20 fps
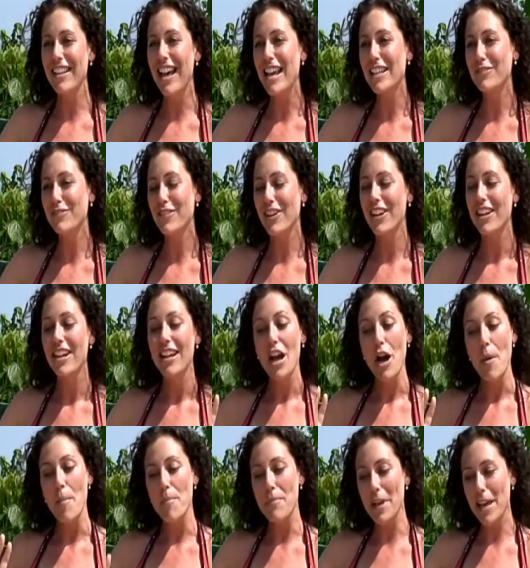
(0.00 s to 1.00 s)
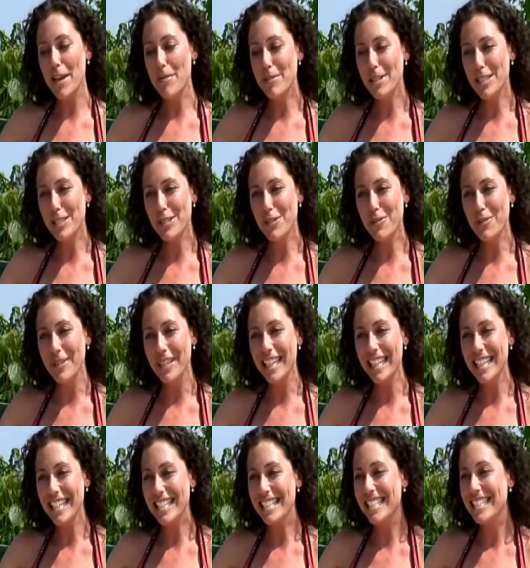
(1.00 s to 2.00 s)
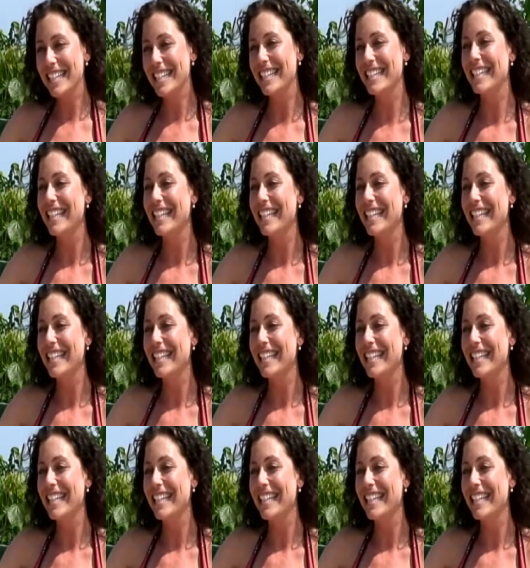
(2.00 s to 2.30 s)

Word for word: last for maybe 2 weeks.